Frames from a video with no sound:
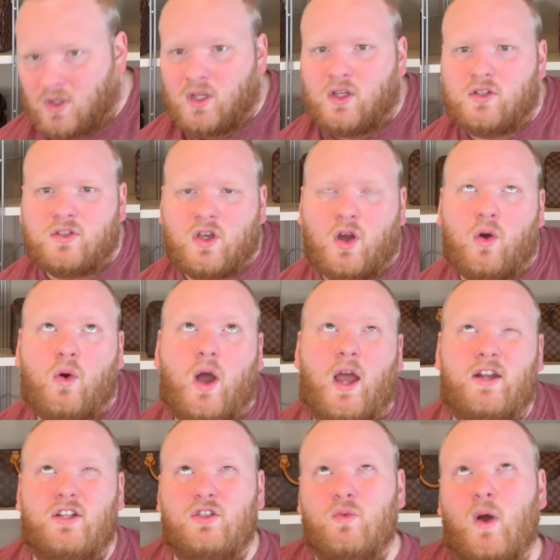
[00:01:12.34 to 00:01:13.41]
So I
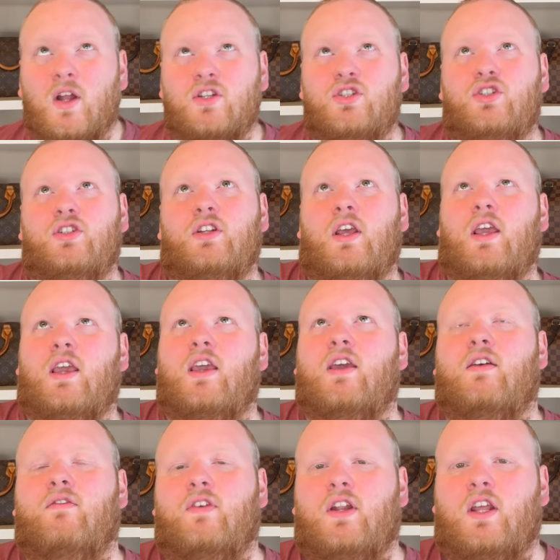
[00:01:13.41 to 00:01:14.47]
just watched
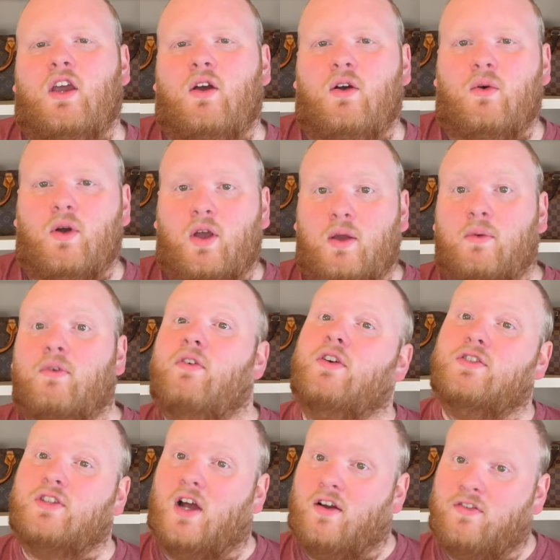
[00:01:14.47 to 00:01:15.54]
a video. Okay, well,
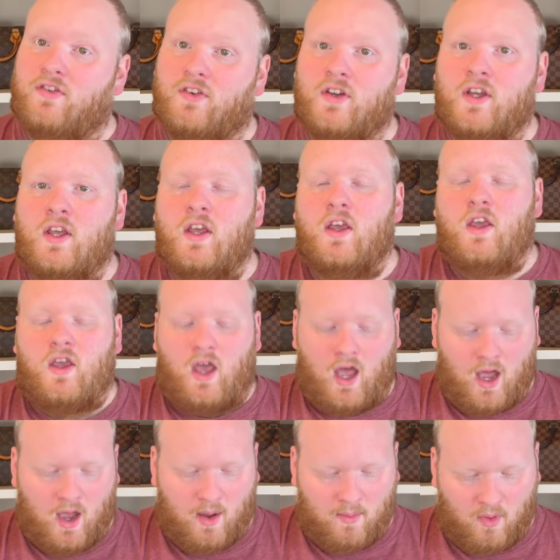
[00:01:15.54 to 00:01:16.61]
first off,
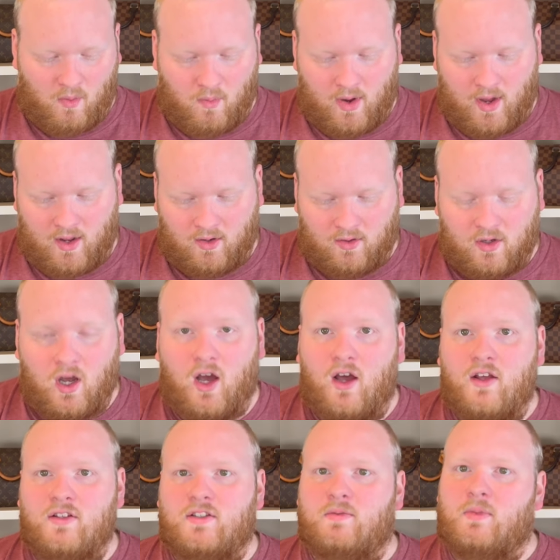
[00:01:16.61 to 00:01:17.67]
um, what
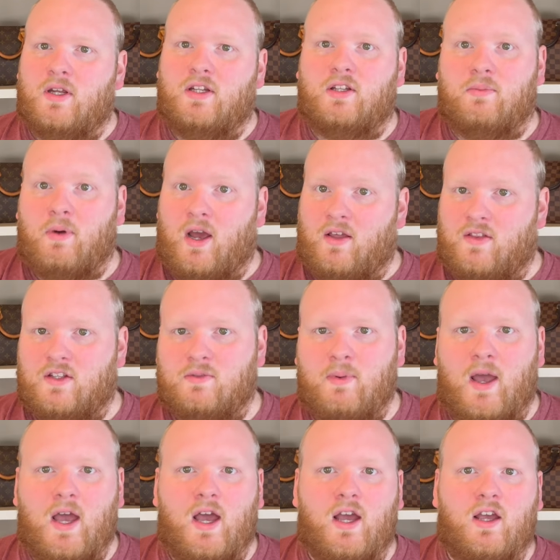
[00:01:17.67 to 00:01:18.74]
caused me to buy this
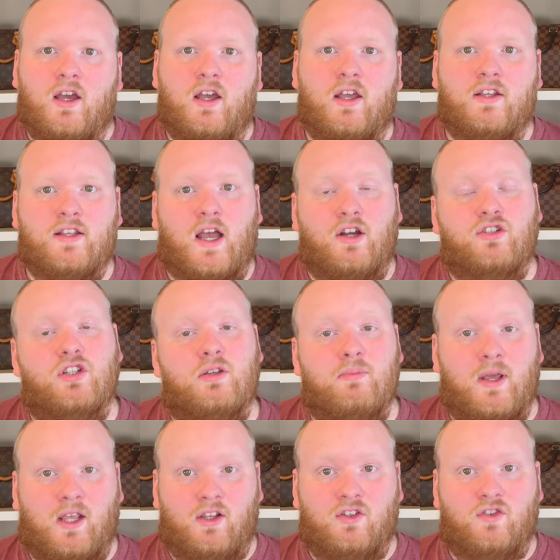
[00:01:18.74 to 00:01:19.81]
bag is actually
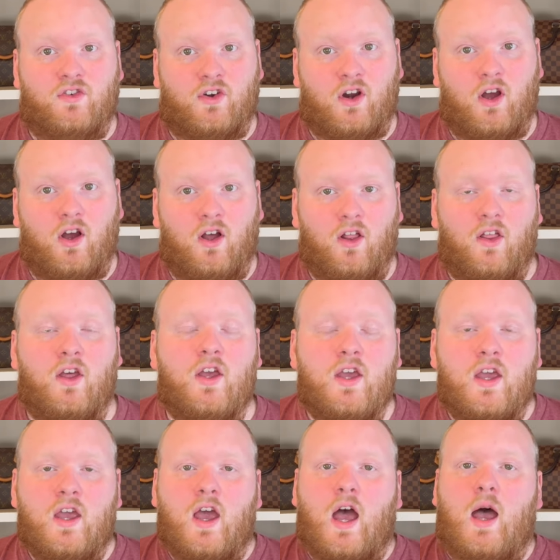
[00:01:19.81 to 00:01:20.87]
Minks four all.
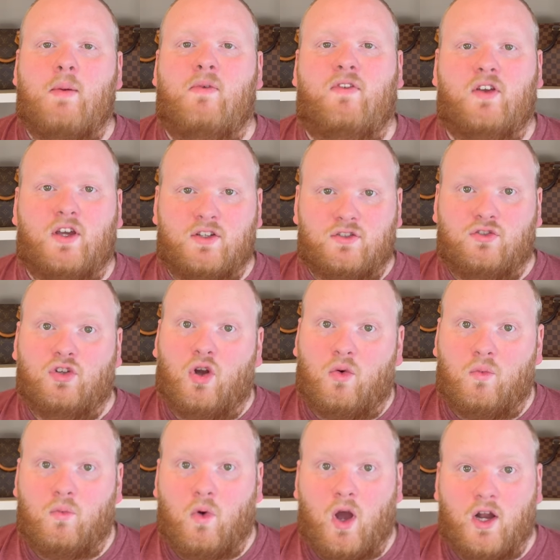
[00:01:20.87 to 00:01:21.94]
Um, if you guys don't
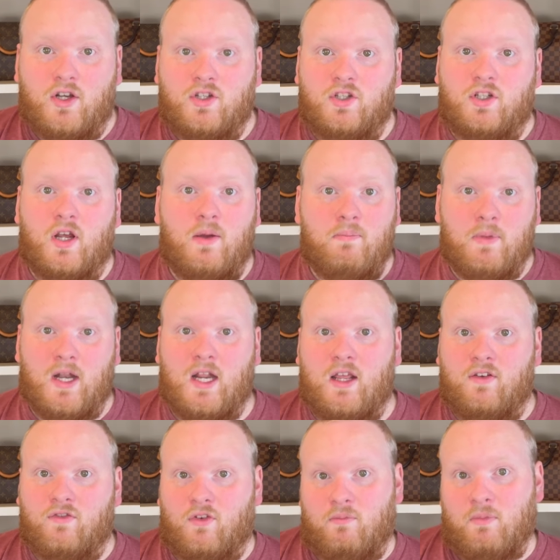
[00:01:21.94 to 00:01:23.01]
watch Minnie
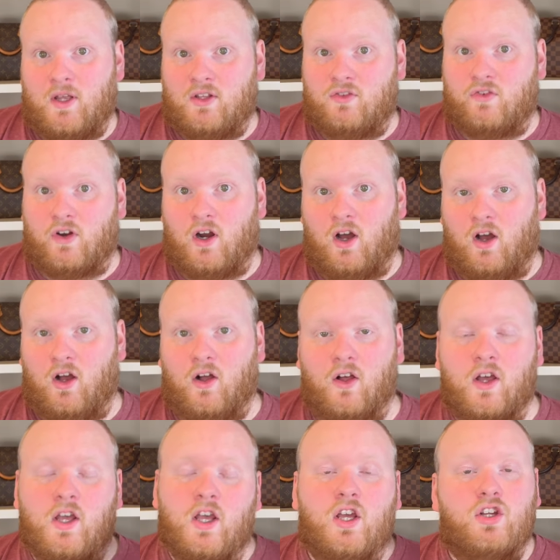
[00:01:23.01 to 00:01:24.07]
from Minks four all,
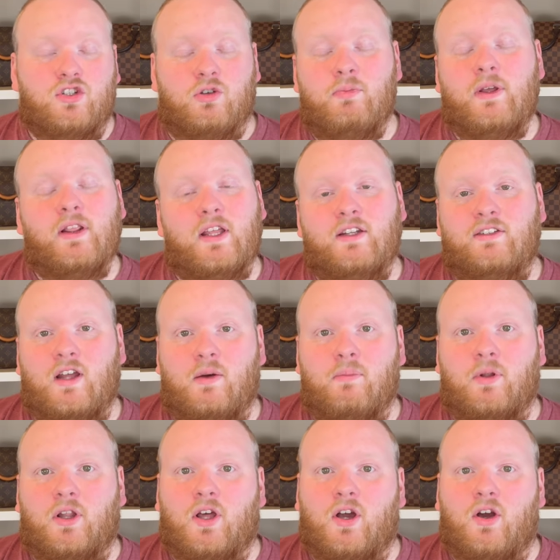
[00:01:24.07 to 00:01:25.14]
she'll be linked down
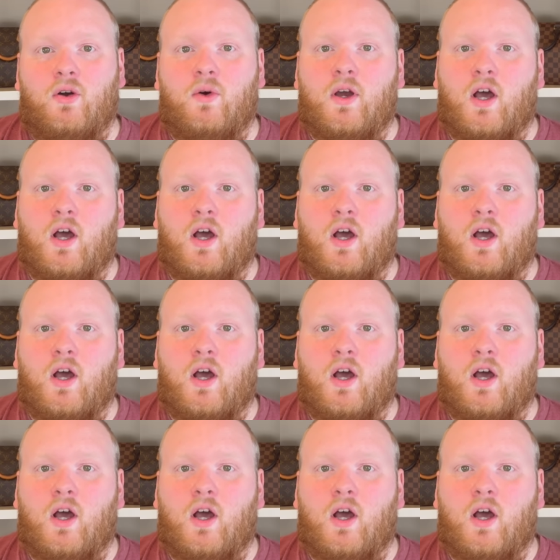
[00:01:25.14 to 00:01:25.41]
below.